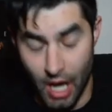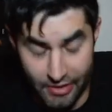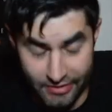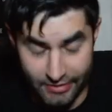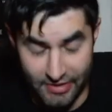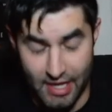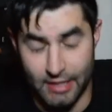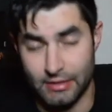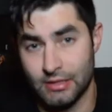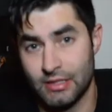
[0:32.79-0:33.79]
other
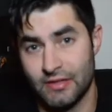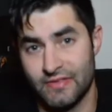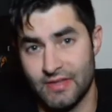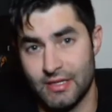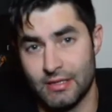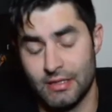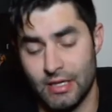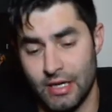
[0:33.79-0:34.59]
than the